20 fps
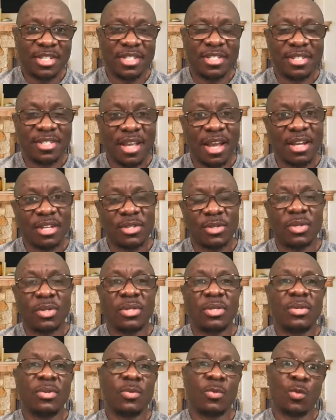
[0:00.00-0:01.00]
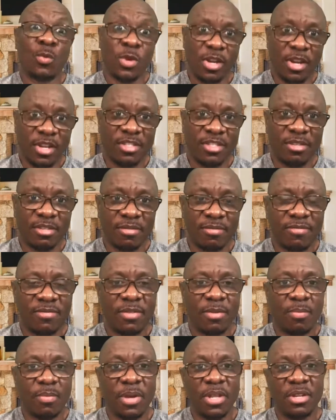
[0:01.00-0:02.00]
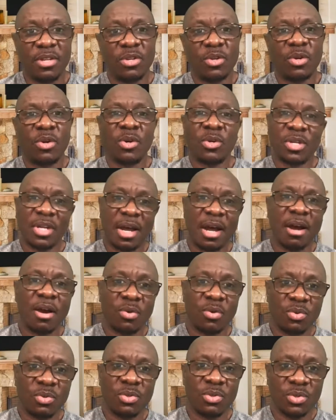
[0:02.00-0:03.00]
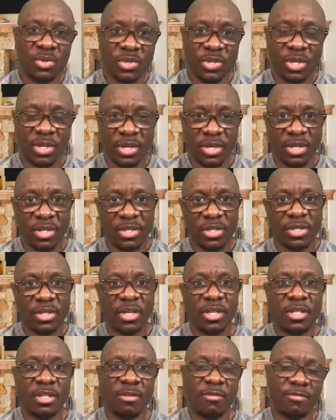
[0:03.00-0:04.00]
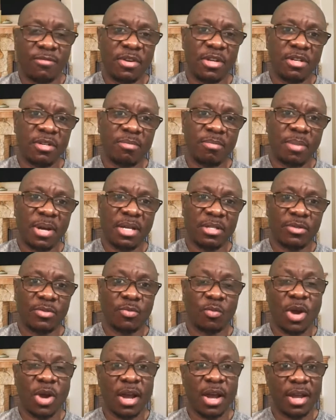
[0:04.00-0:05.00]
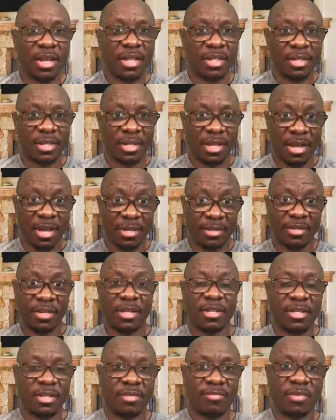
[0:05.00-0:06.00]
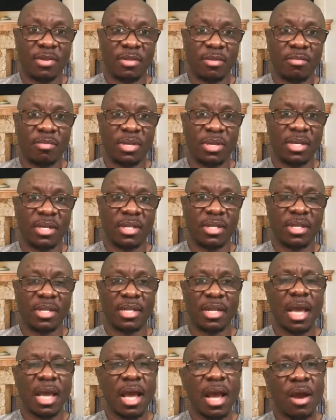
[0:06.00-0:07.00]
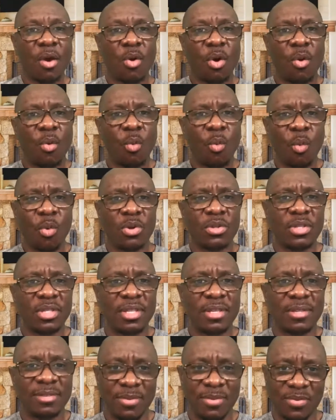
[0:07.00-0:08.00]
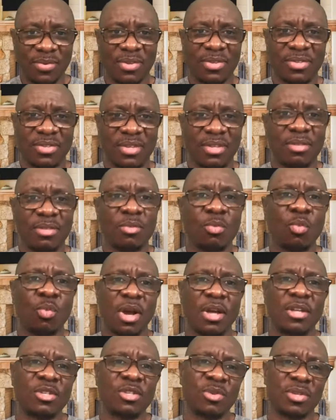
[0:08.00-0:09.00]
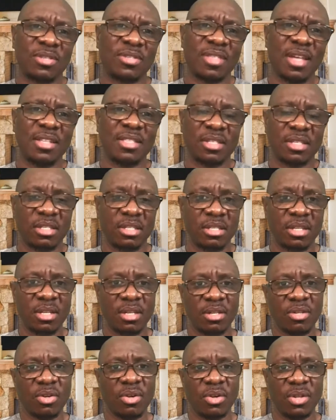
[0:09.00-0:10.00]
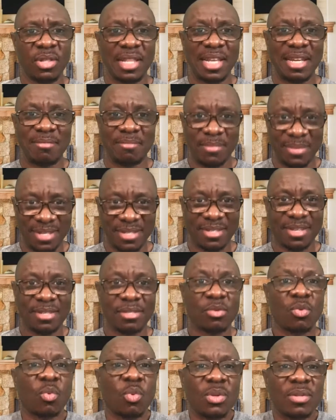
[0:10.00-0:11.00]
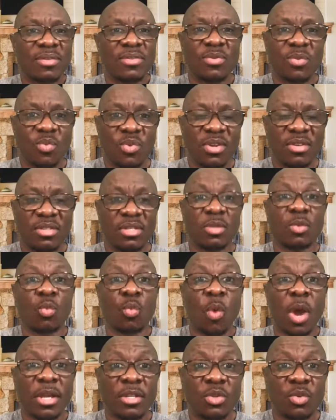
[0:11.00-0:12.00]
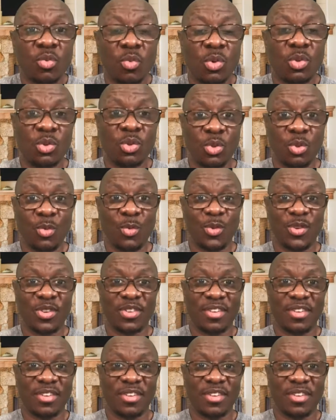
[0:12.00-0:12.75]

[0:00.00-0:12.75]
is actually relative, depending on how you see it. It's a different part why I said it from the beginning. What is the reason why you're starting an online business? What is the reason? Why do you want to do it?